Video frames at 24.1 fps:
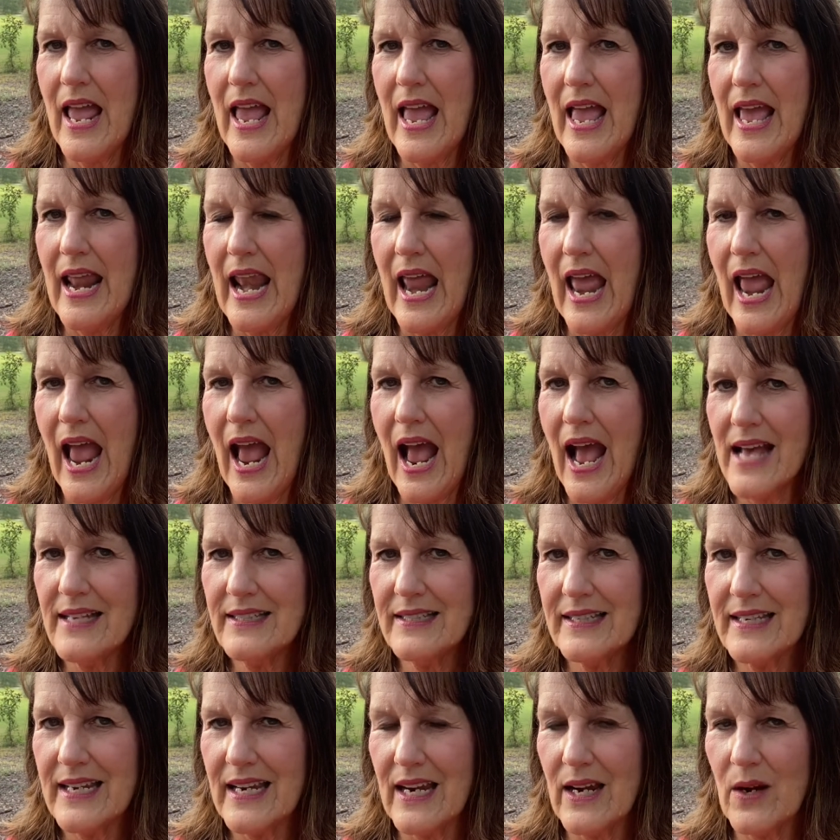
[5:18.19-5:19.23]
and
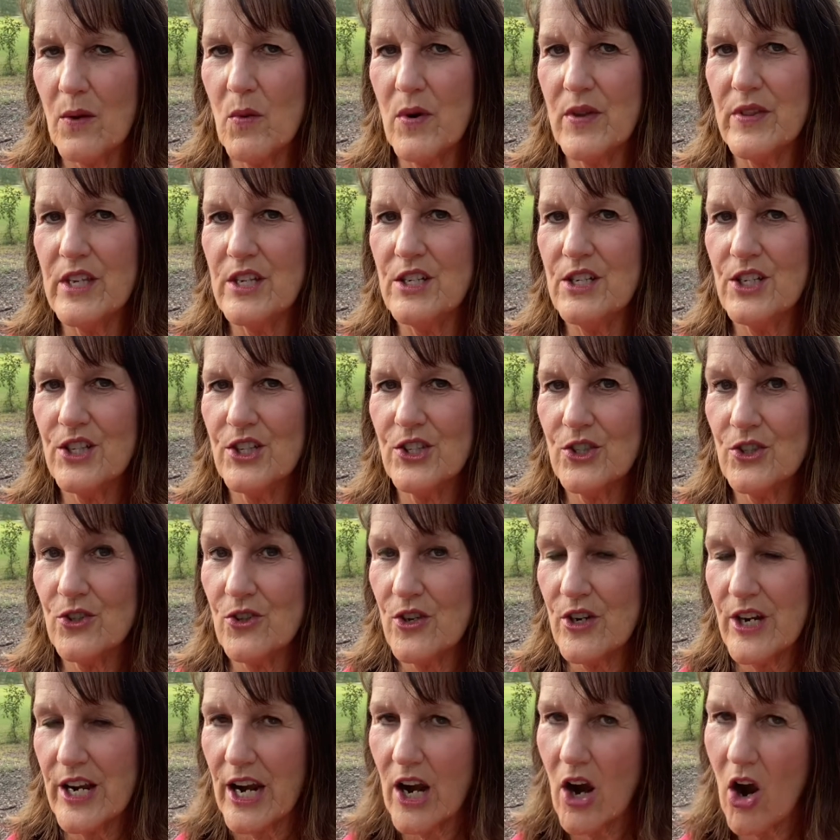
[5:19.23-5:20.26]
asking with a
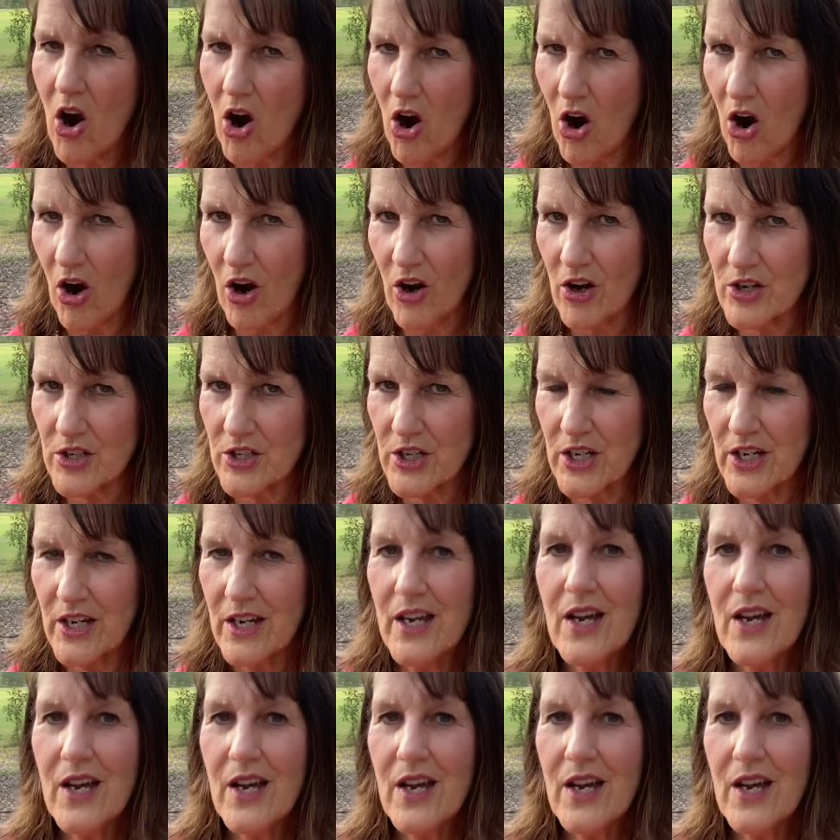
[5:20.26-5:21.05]
discerning heart,